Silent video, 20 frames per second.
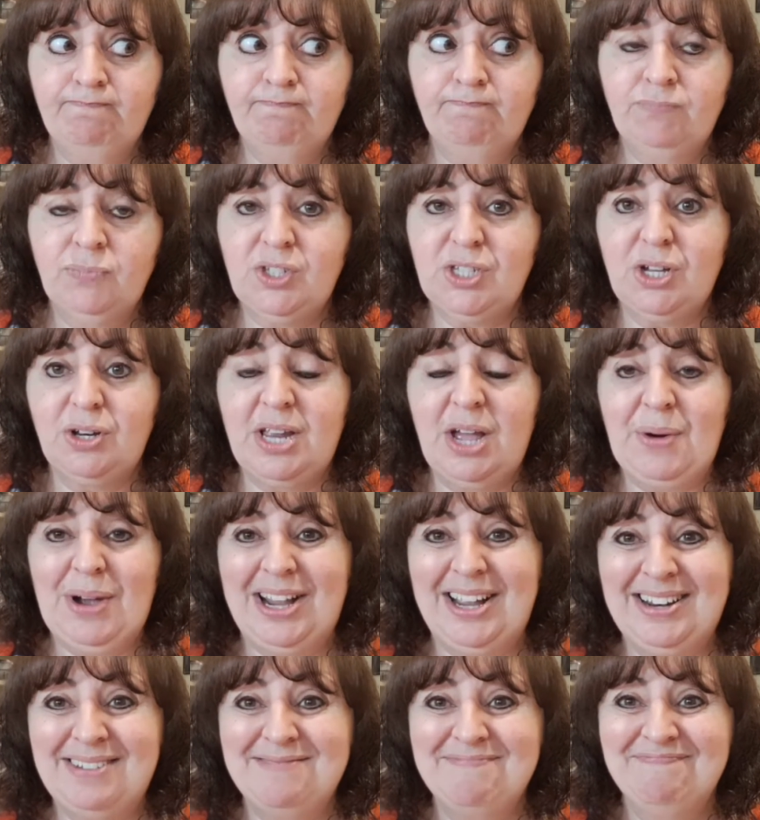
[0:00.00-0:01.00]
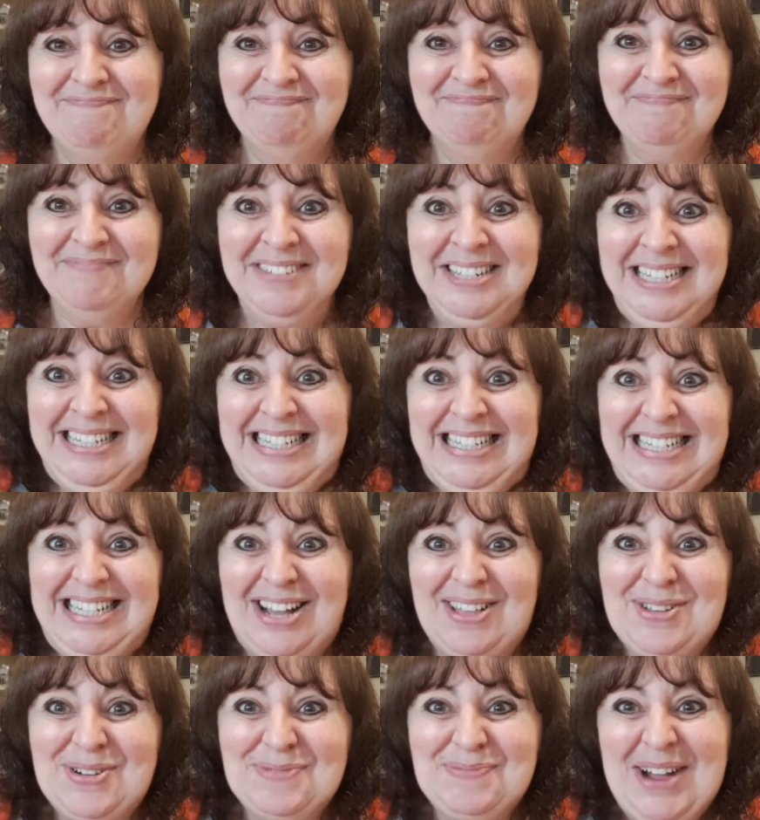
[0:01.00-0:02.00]
So now I can
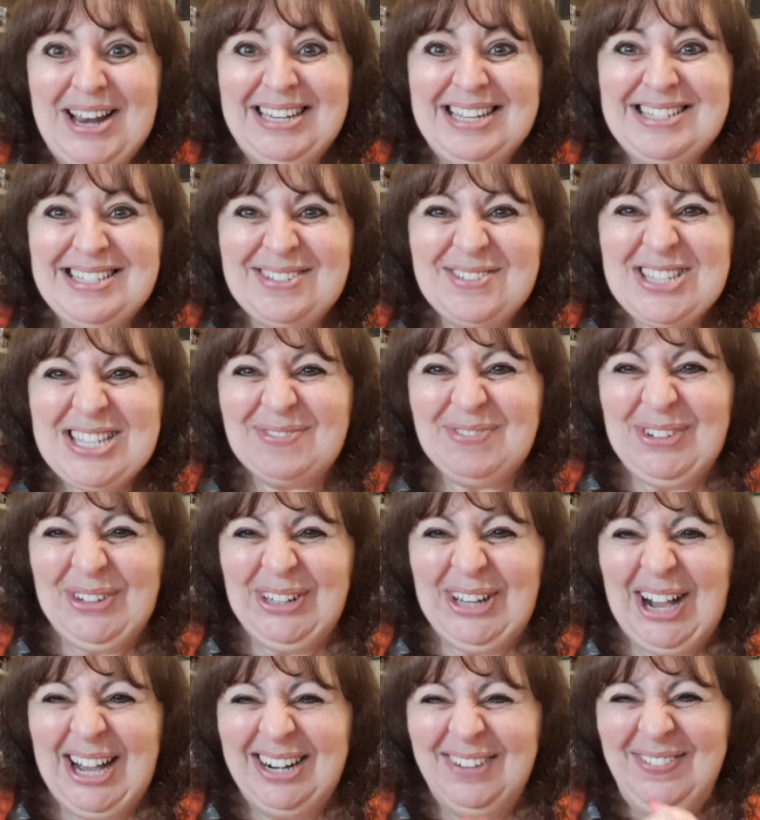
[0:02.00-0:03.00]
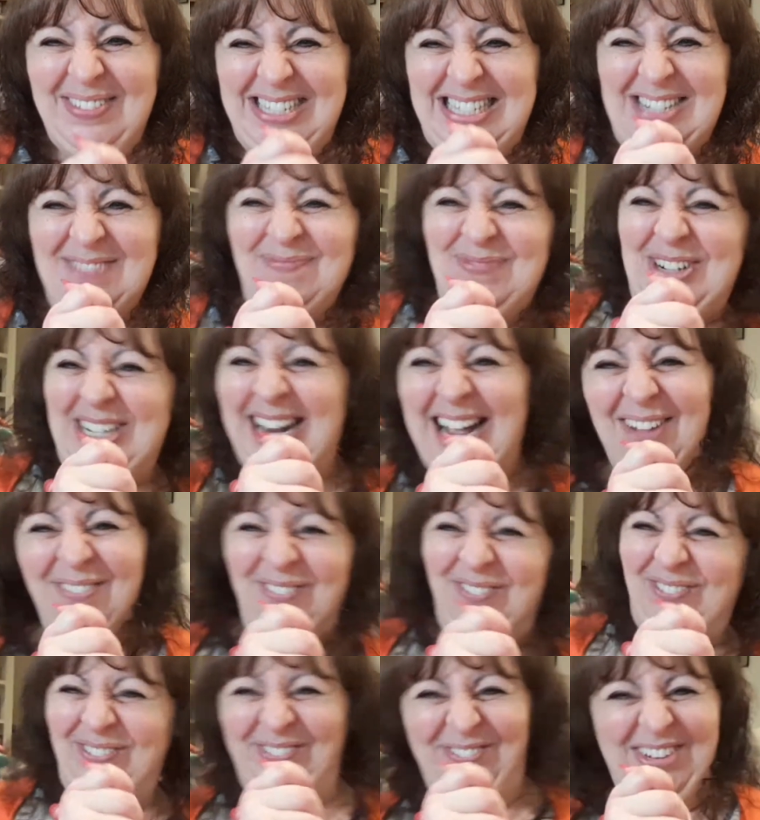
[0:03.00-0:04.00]
go through my list of small items to put up.
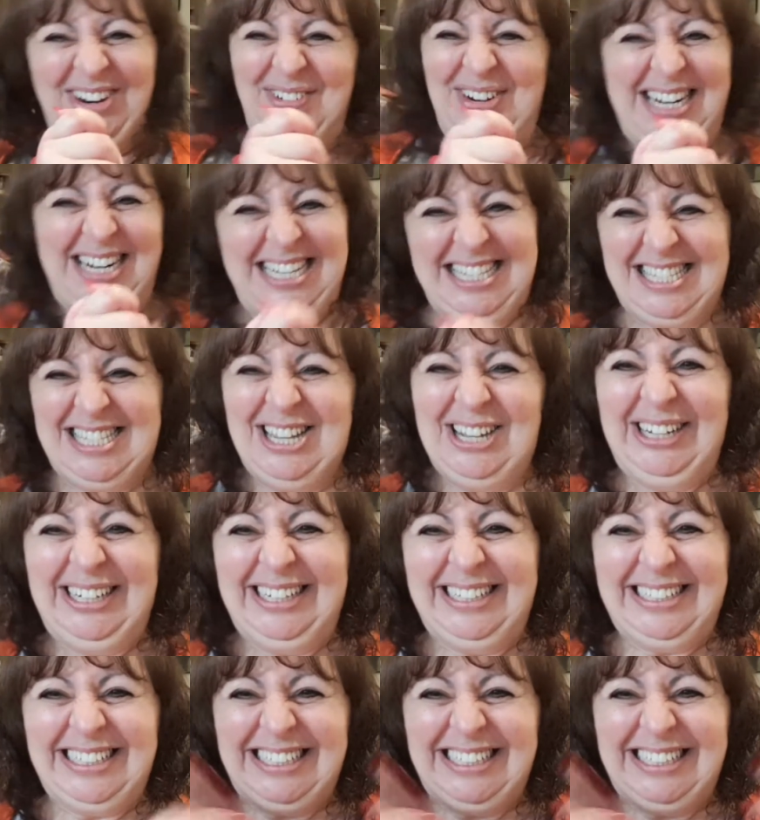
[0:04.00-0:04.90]
Very excited.